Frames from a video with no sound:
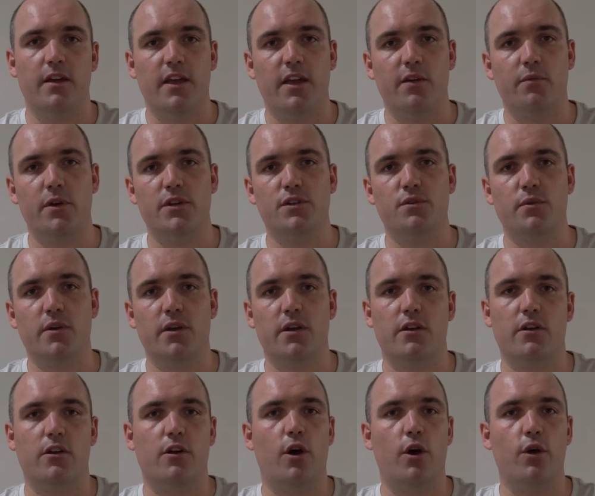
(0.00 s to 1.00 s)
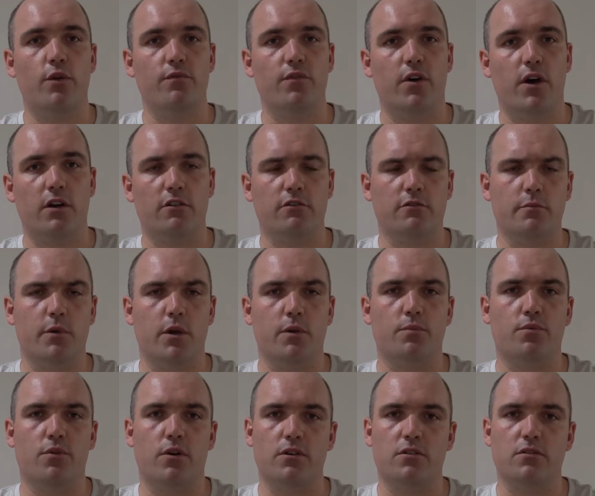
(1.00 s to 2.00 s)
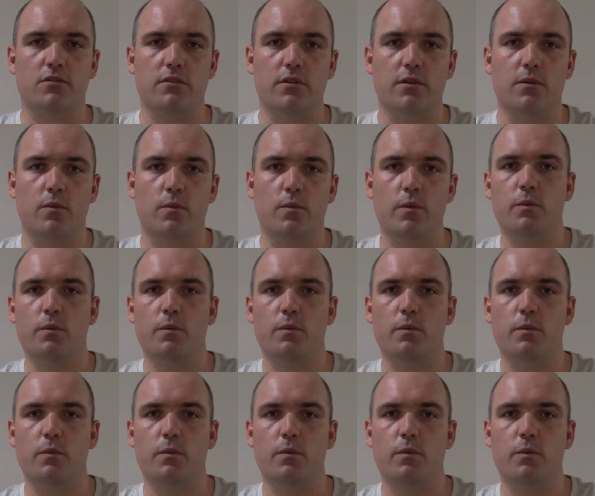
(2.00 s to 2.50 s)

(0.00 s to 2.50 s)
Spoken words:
If we're doing it at home via remote proctoring,